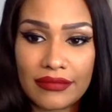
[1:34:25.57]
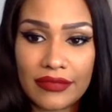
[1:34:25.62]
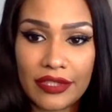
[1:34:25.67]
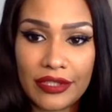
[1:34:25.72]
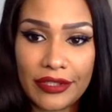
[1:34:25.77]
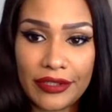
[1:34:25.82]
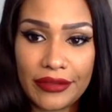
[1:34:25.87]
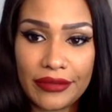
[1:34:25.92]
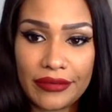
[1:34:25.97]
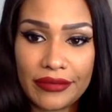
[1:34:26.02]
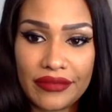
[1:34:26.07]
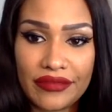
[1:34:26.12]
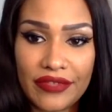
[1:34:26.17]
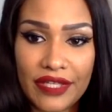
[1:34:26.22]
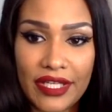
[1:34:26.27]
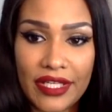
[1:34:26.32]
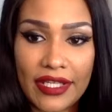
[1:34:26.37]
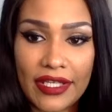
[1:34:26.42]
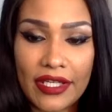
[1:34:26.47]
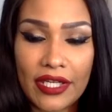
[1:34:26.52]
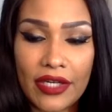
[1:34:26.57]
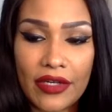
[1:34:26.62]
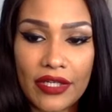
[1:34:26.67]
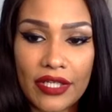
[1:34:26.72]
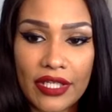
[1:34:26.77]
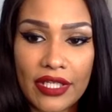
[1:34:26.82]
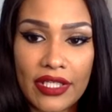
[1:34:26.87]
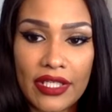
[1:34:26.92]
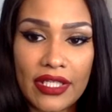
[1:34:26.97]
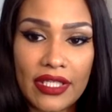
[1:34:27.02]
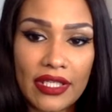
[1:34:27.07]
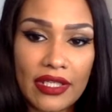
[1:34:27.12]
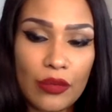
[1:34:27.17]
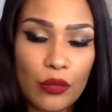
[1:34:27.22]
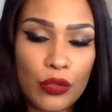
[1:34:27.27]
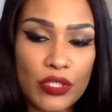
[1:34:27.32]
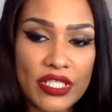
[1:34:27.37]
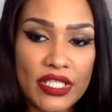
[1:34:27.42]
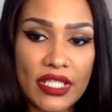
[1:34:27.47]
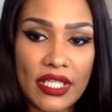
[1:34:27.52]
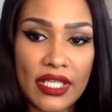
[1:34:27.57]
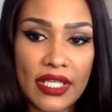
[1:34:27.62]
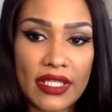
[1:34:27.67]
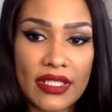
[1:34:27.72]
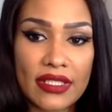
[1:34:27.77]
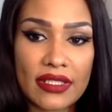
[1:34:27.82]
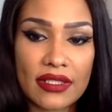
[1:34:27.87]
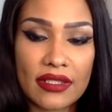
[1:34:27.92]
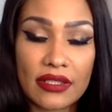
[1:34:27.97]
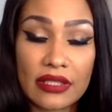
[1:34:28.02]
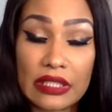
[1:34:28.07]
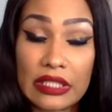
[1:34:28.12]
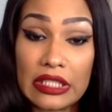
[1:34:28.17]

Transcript: You know, they get caught again. What's next?